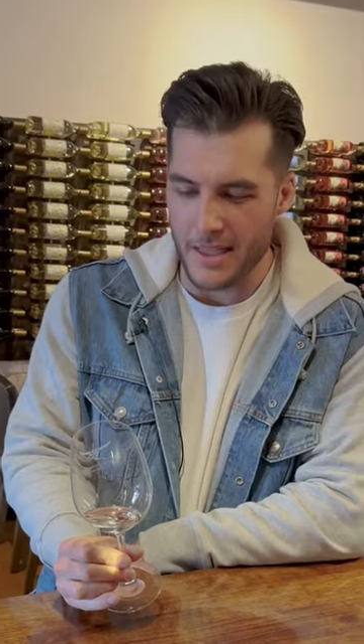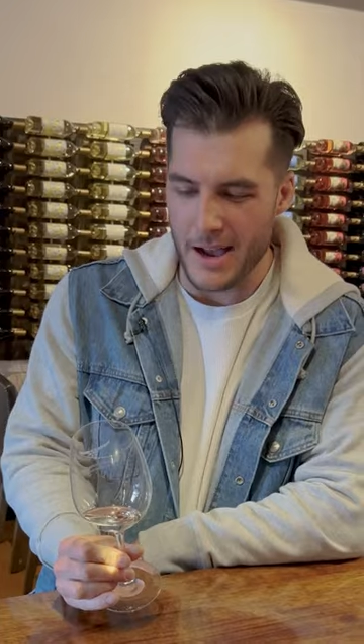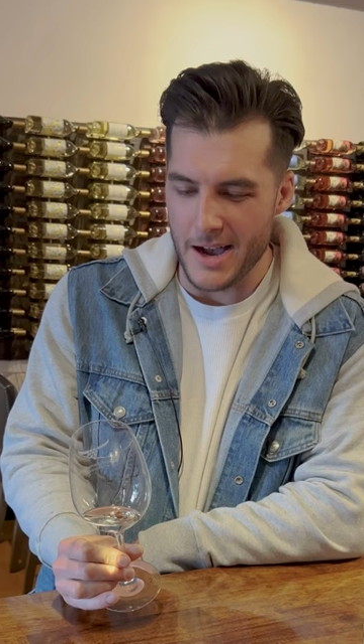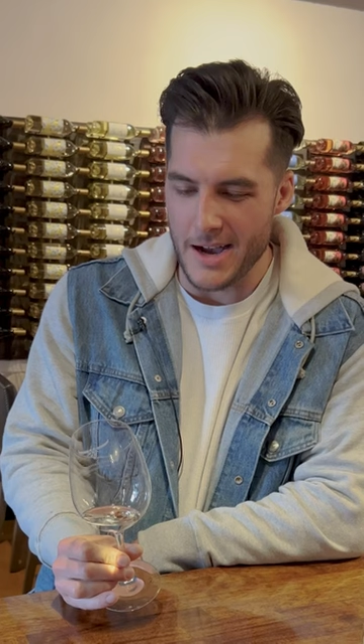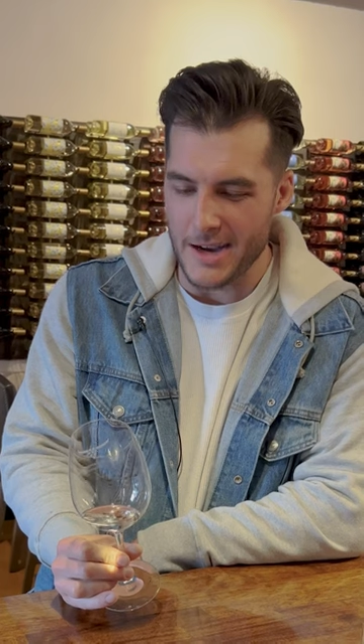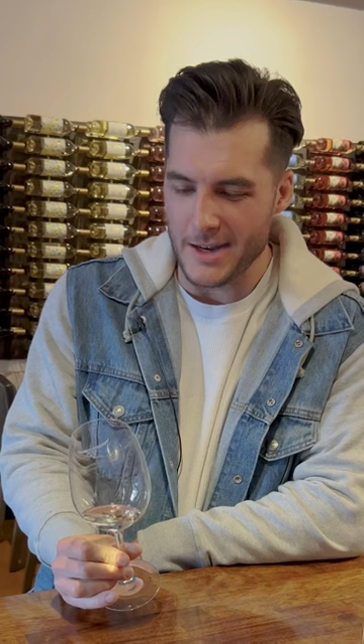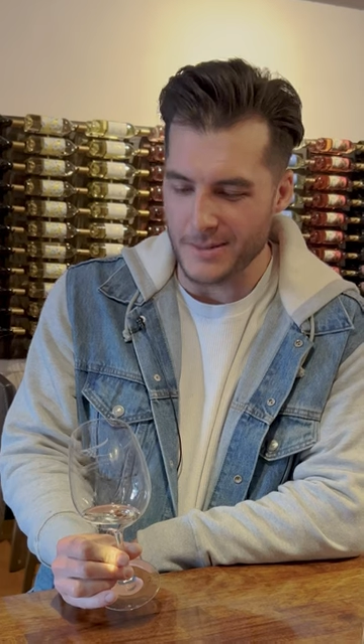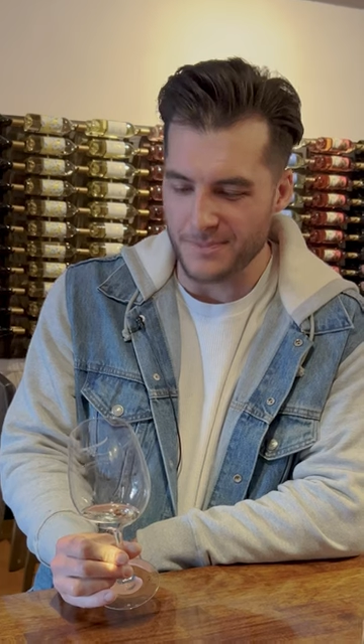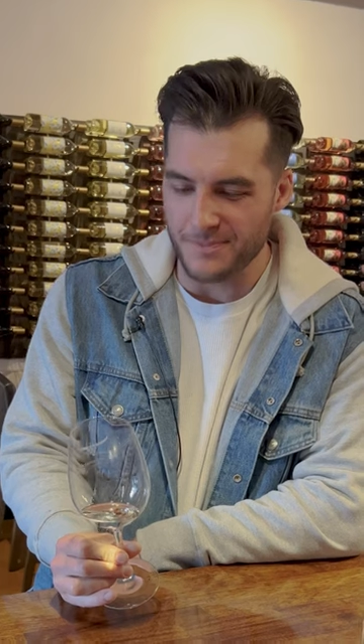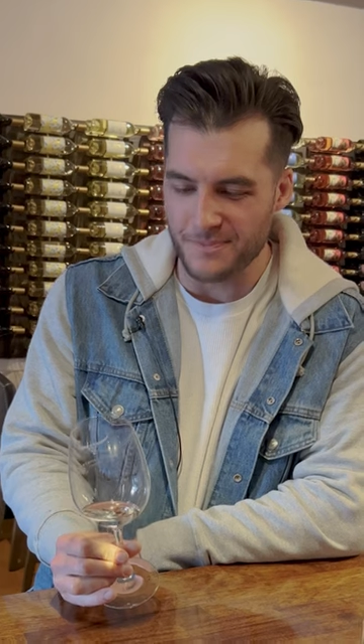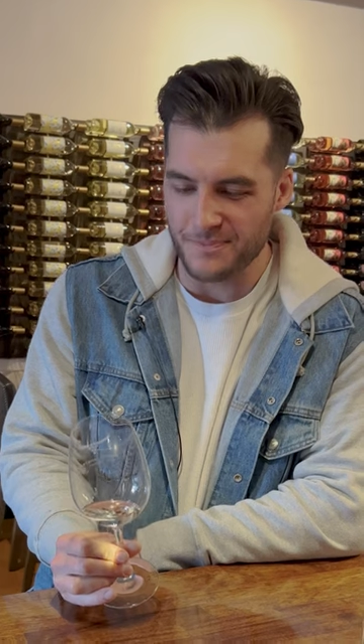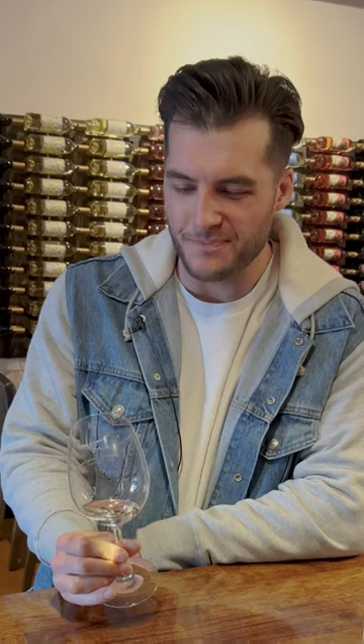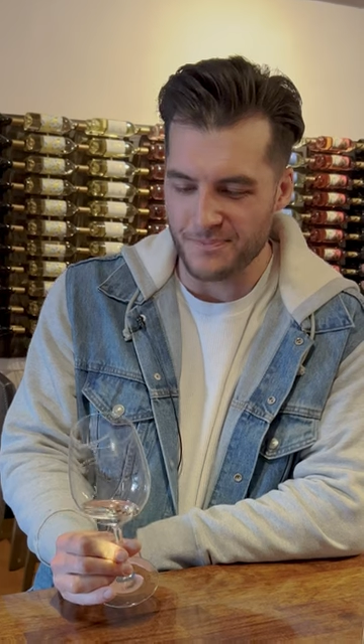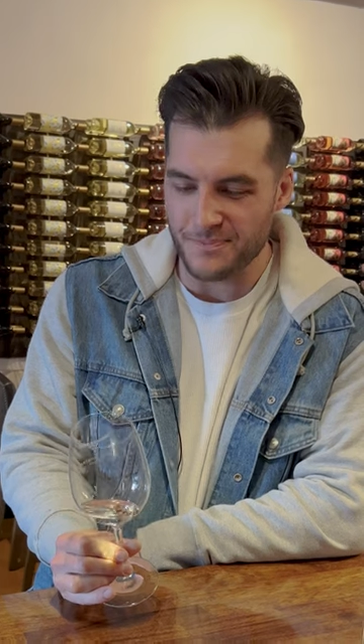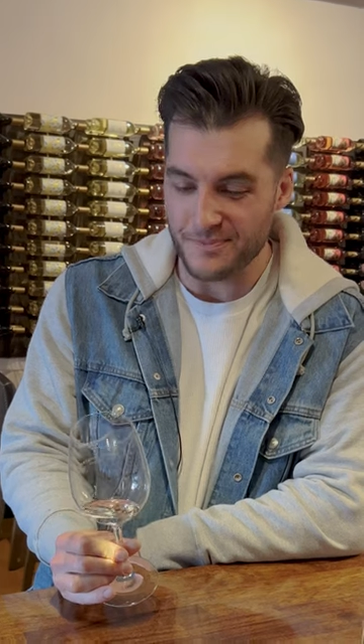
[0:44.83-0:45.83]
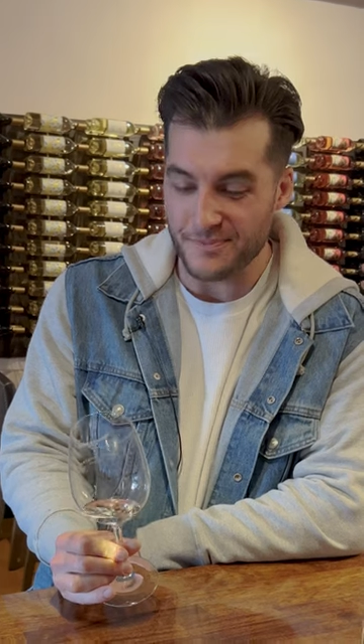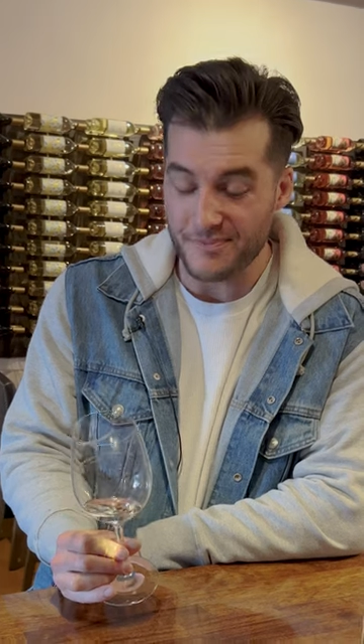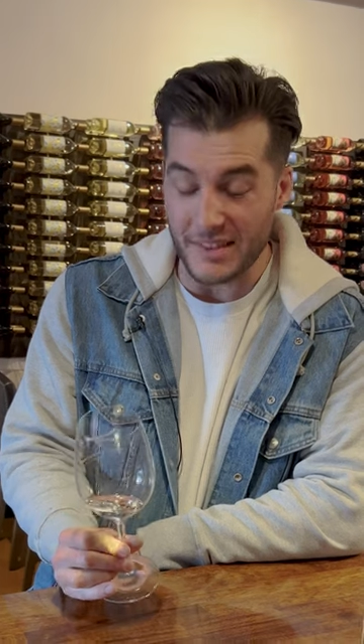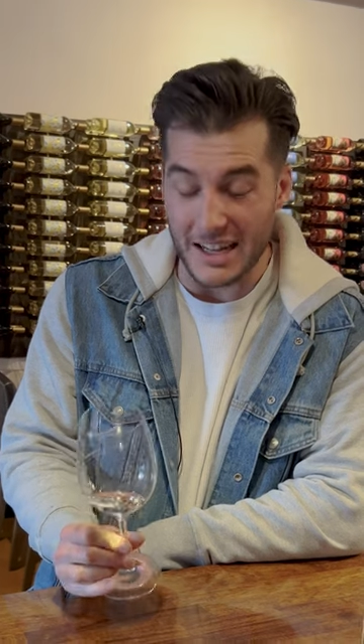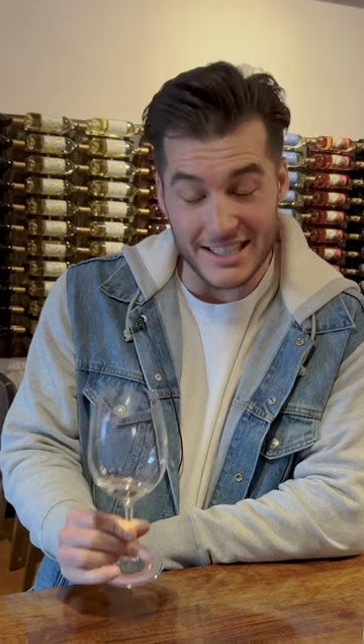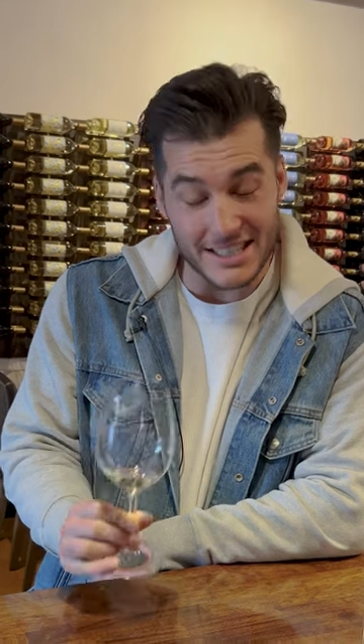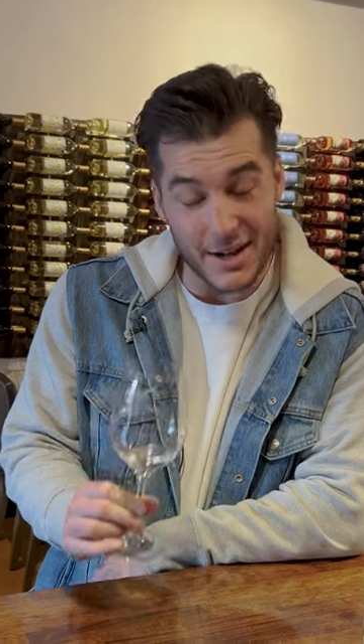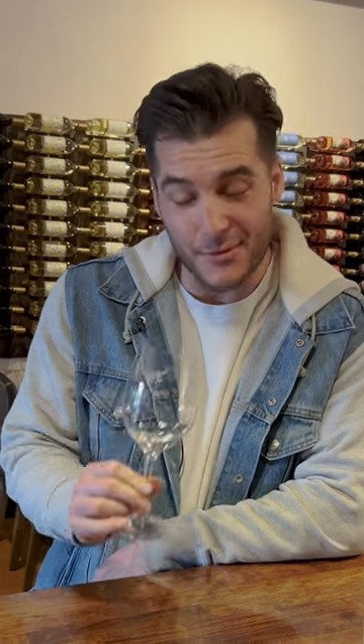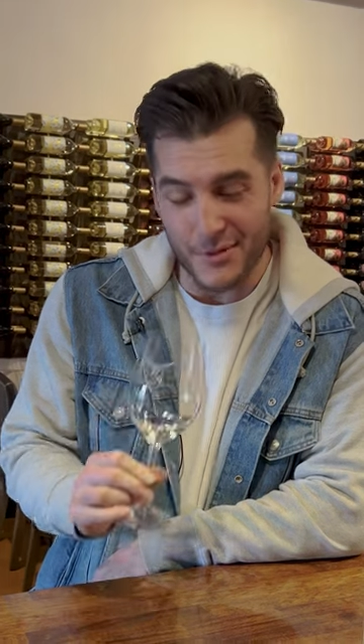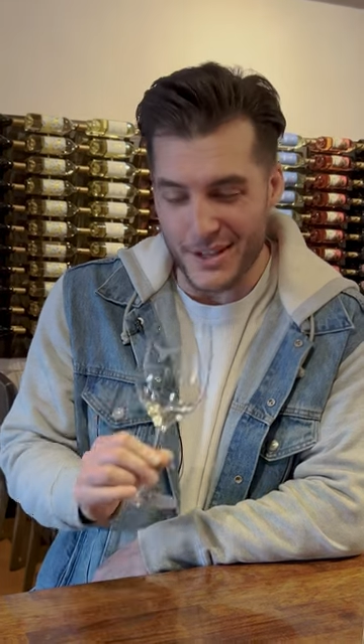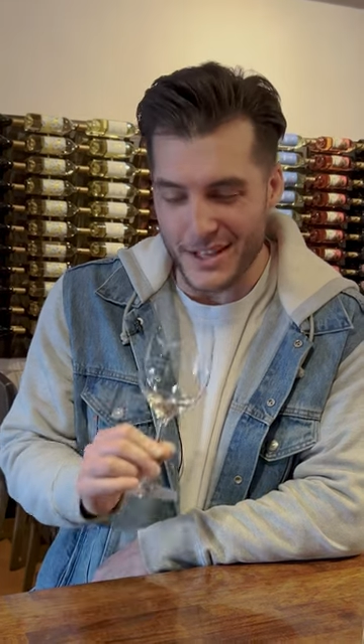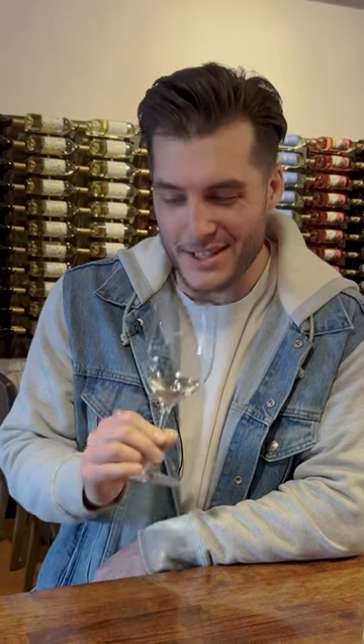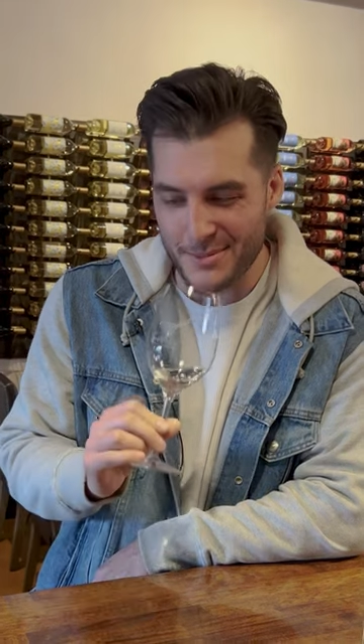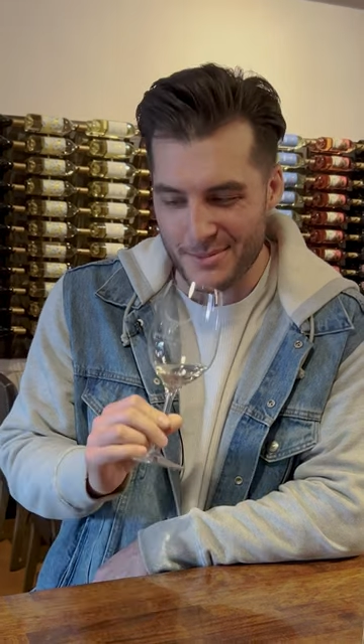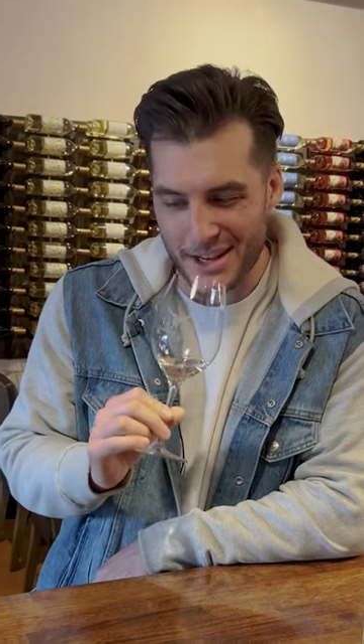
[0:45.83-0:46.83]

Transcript: Um, definitely get some